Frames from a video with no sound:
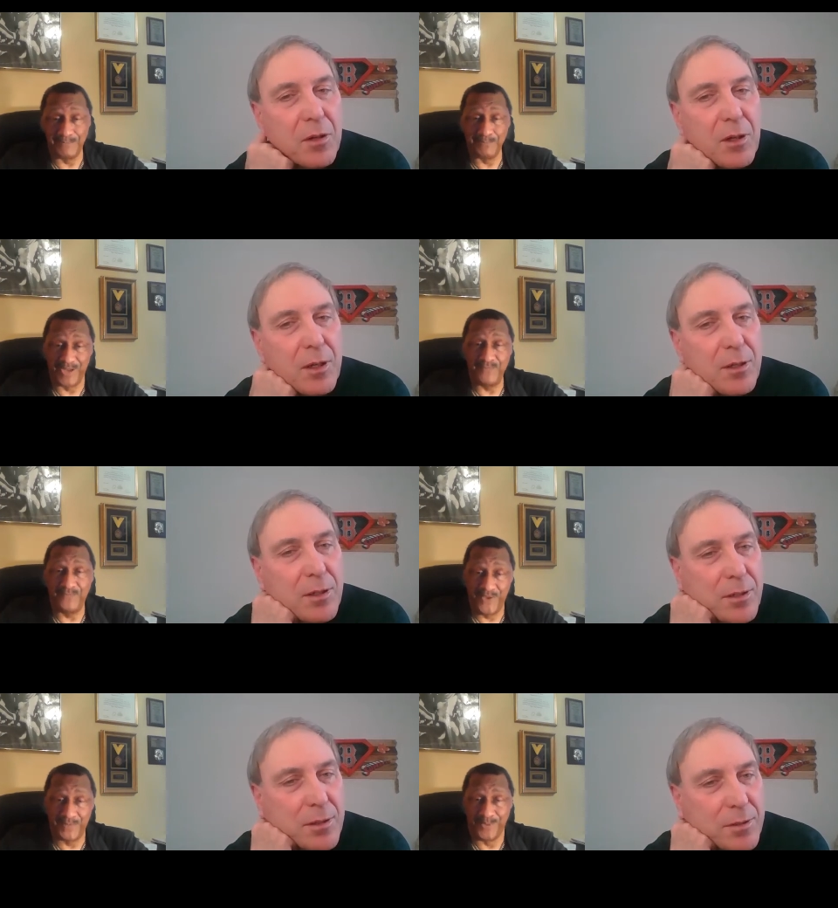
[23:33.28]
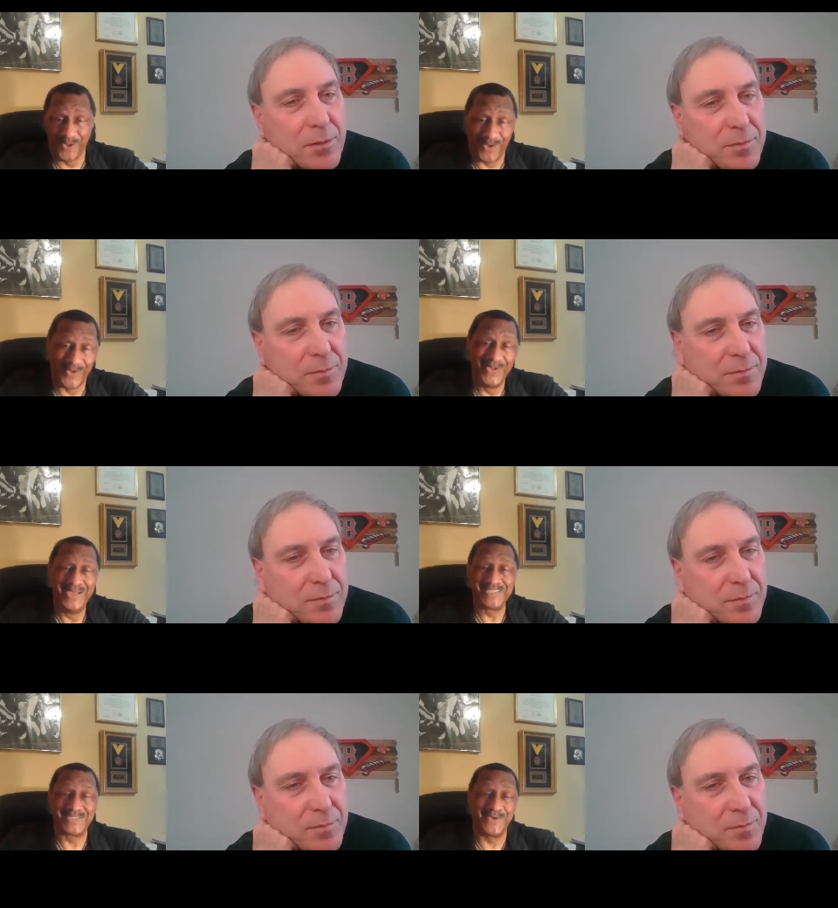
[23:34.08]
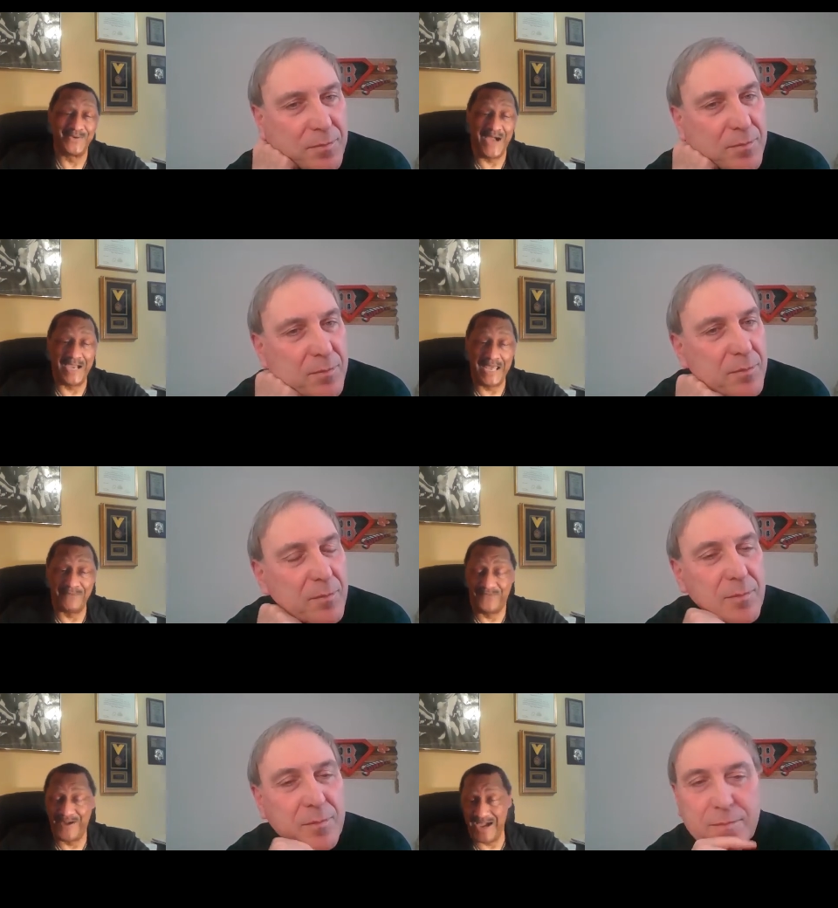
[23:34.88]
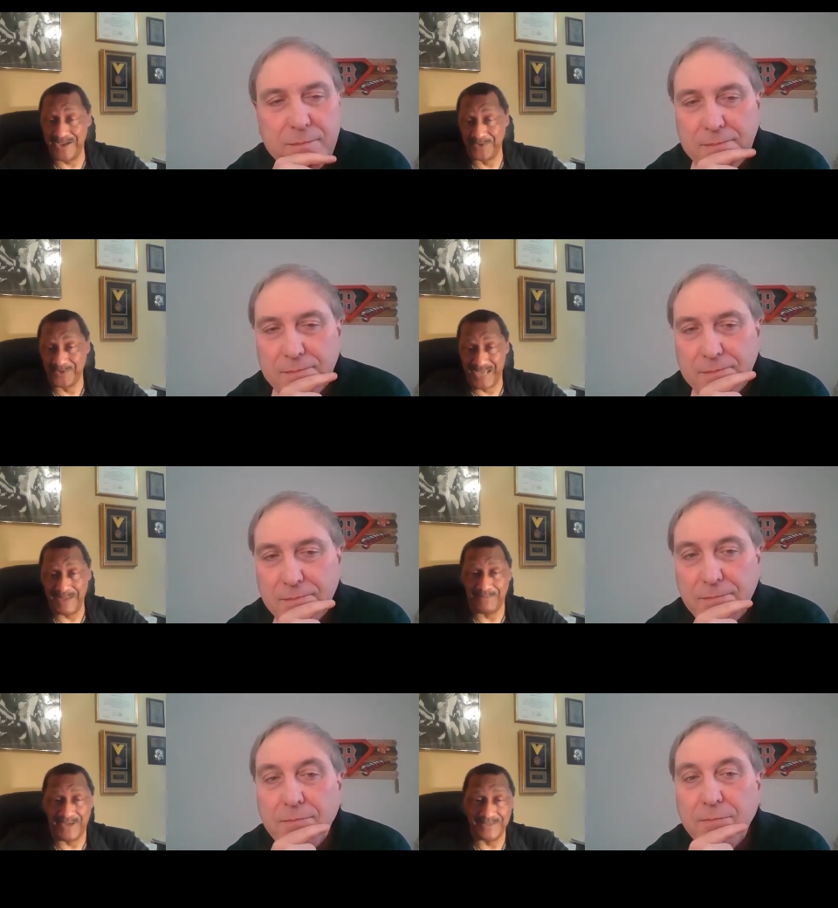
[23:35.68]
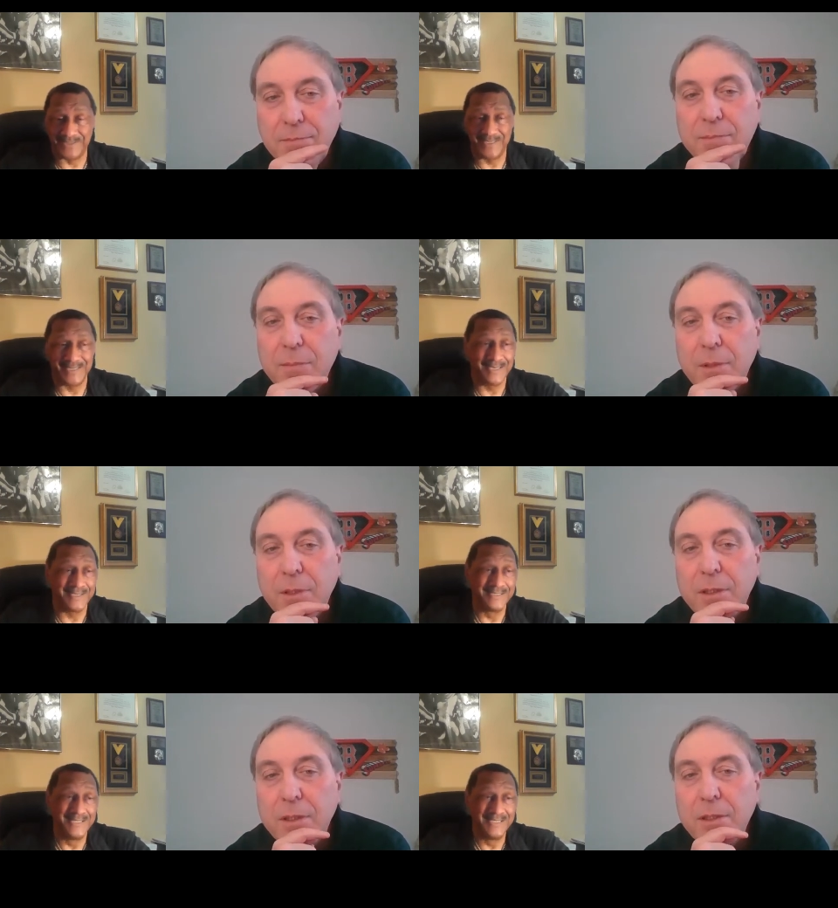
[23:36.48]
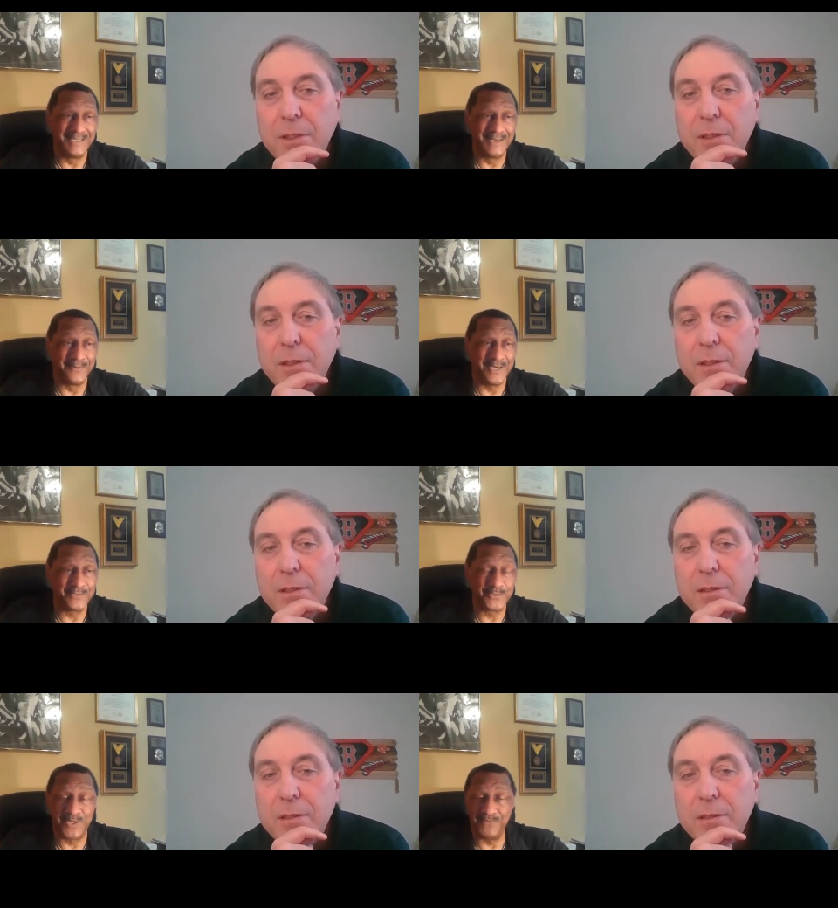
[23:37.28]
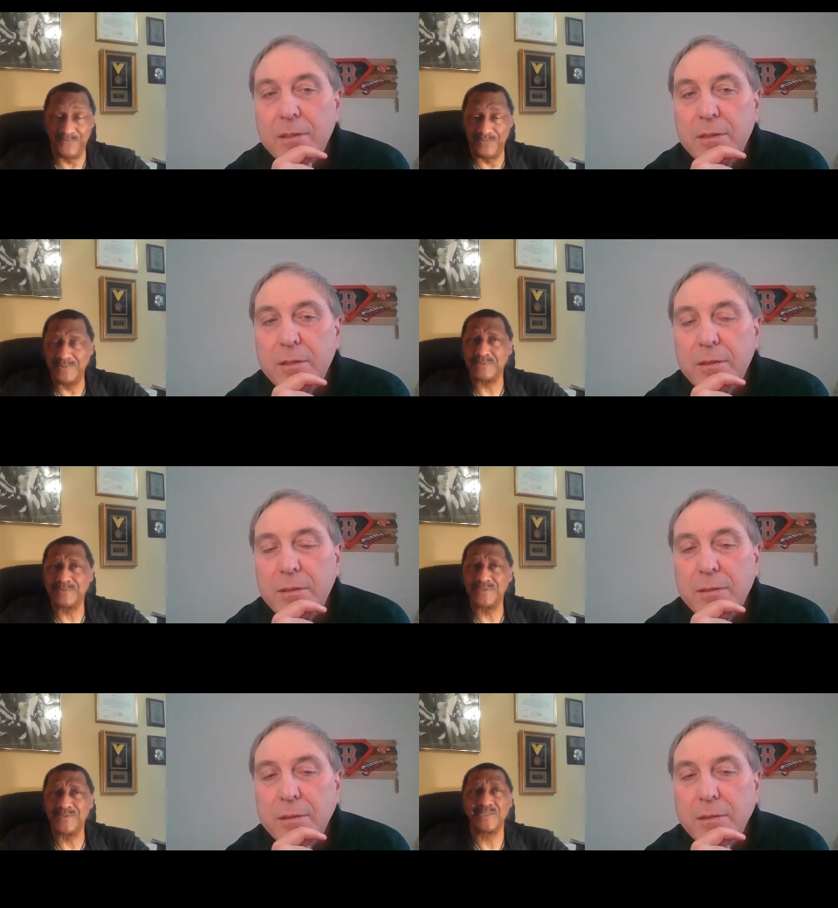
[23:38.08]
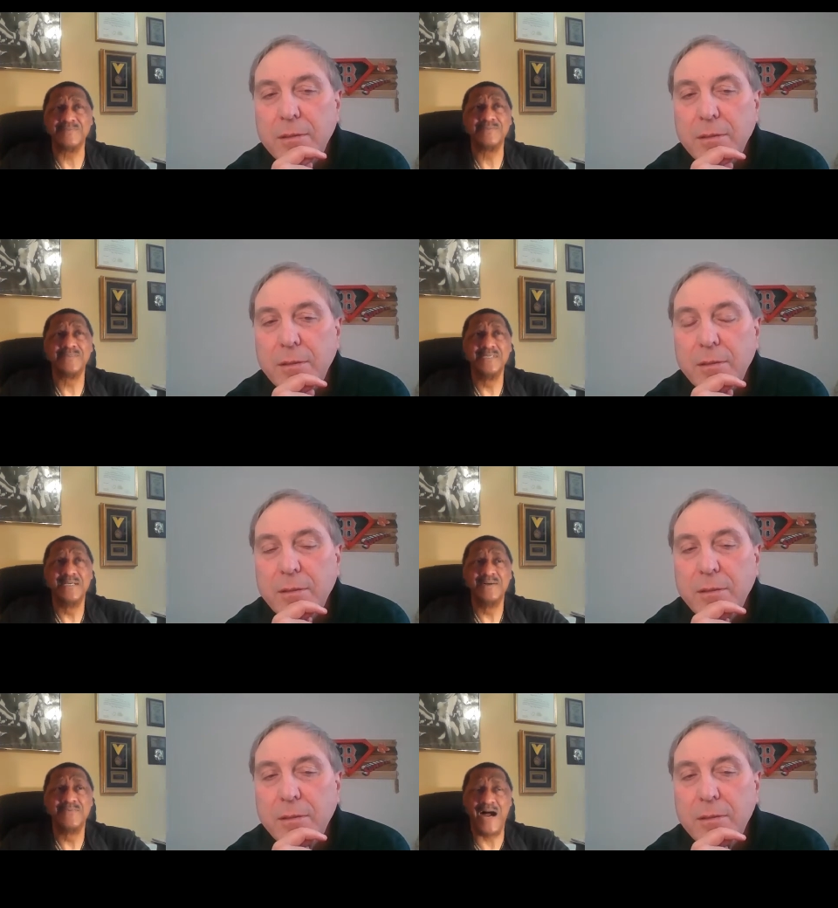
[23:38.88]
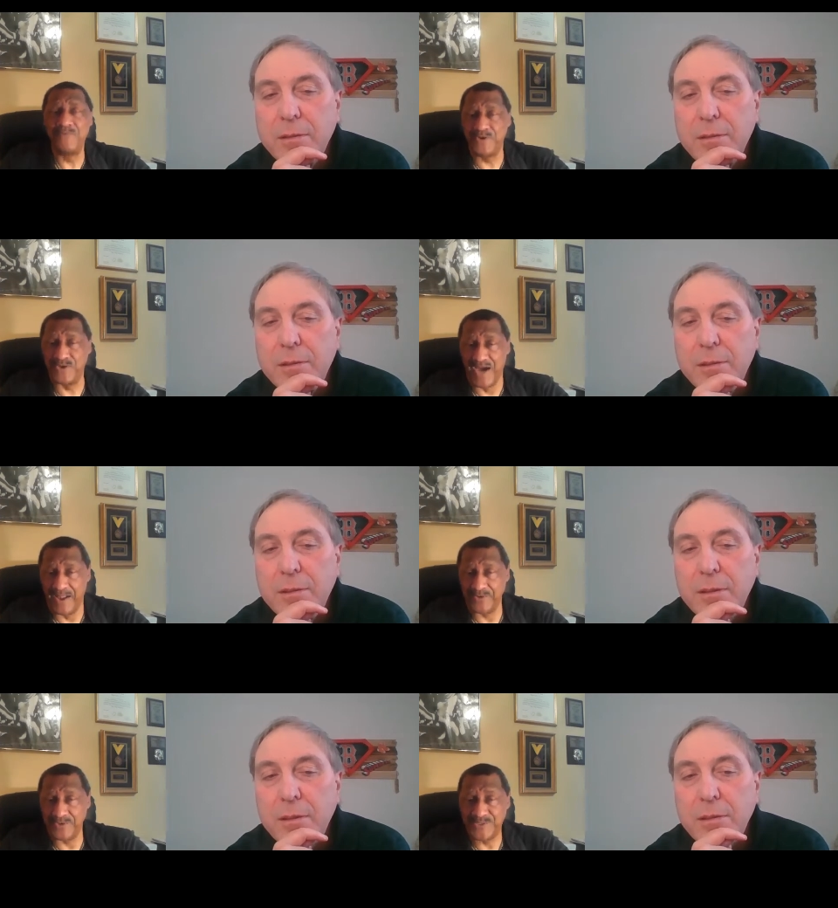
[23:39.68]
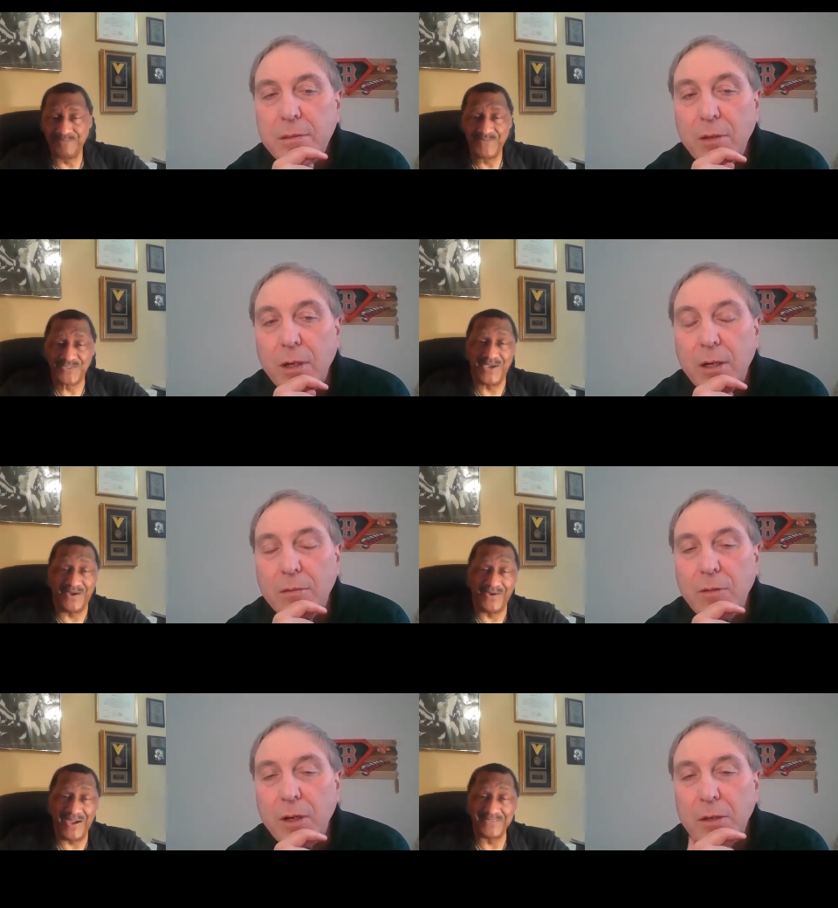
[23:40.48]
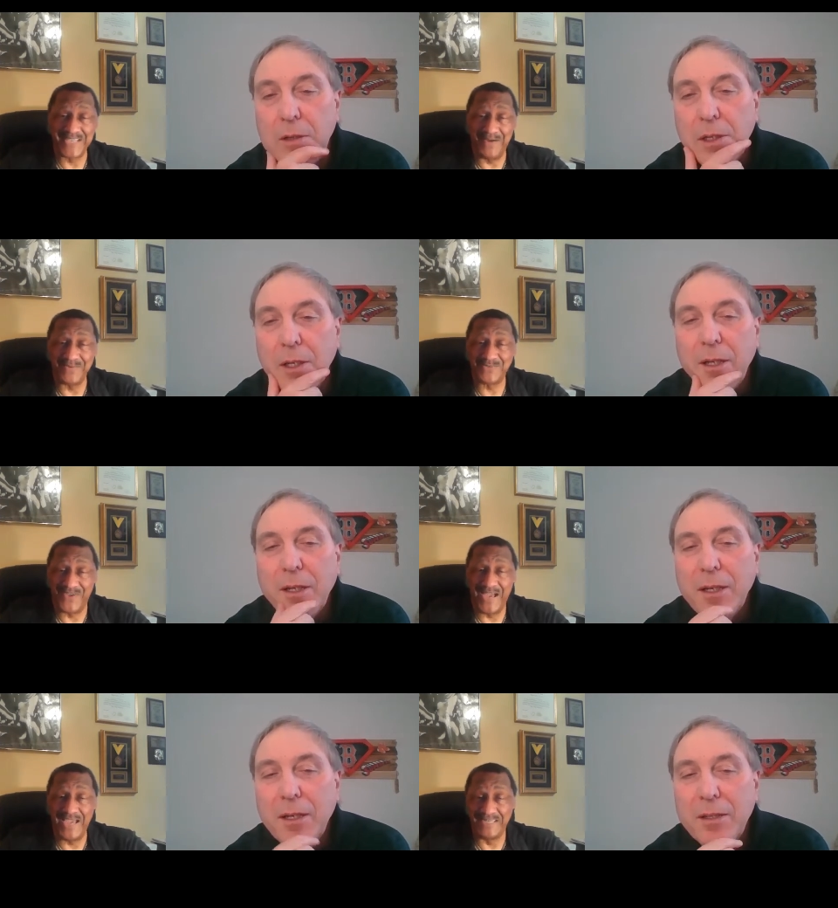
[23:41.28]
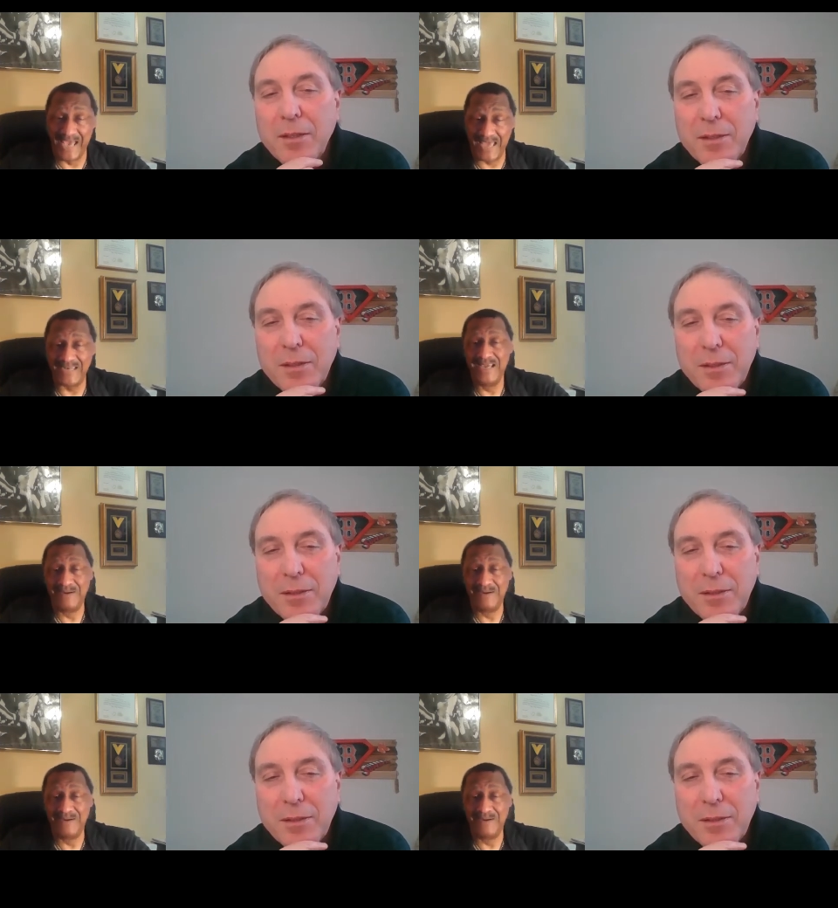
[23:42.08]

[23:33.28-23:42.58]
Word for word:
Speaker 1: than play football. So I got a fine on that about uh, you know about twenty oh, what was it five hundred dollars. So, oh. so, I was fined that,